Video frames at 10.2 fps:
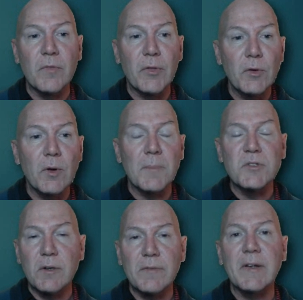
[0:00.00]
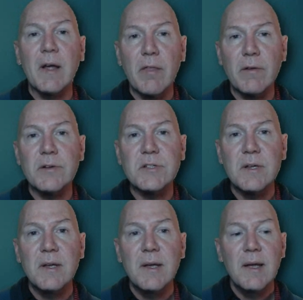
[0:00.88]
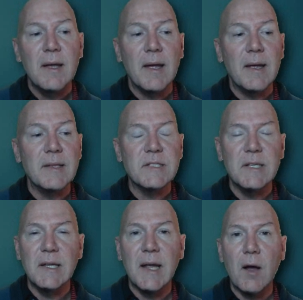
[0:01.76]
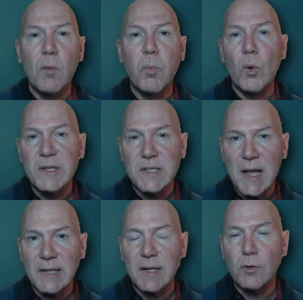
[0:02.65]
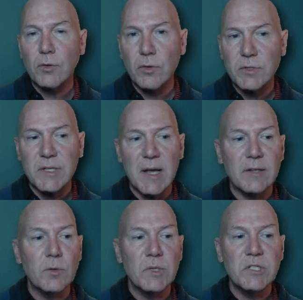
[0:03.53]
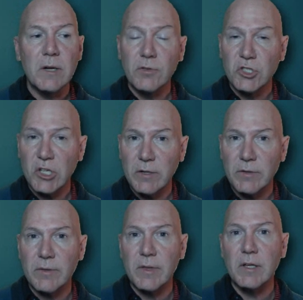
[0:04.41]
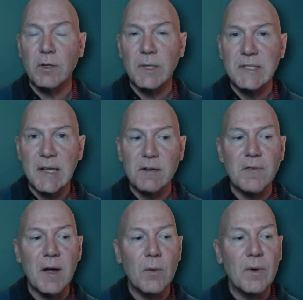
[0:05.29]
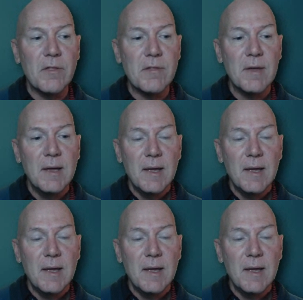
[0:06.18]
through observing others and seeing how boys act how girls act or whichever gender that you identify with